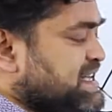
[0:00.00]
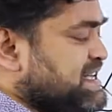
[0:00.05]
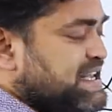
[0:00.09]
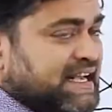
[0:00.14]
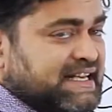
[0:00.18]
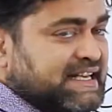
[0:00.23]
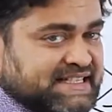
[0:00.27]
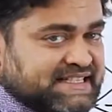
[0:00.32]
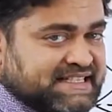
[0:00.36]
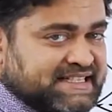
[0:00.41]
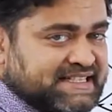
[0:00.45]

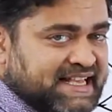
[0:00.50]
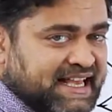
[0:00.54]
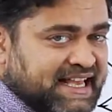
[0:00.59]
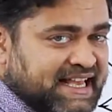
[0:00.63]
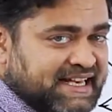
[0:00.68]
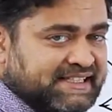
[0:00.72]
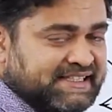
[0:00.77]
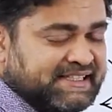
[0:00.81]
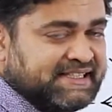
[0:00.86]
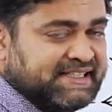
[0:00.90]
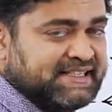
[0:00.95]

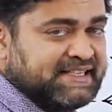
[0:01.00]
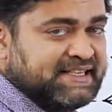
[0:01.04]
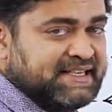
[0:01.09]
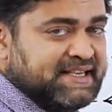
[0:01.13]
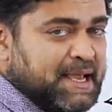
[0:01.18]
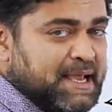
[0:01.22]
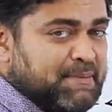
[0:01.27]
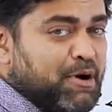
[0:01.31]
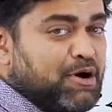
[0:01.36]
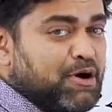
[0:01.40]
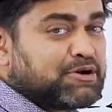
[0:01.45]
understand
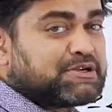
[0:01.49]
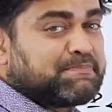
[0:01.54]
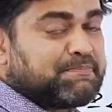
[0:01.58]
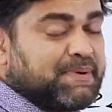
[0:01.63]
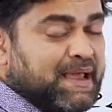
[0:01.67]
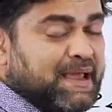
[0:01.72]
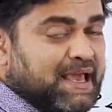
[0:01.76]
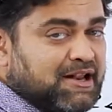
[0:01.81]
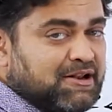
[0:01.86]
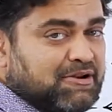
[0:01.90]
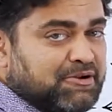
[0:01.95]
about a
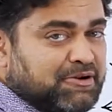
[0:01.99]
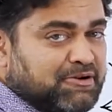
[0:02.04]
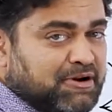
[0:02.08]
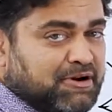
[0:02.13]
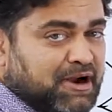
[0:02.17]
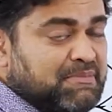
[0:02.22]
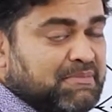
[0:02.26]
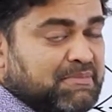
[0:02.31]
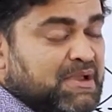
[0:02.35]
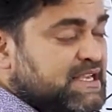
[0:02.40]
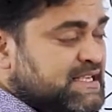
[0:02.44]

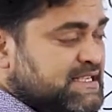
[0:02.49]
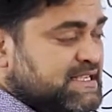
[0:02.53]
parallelogram.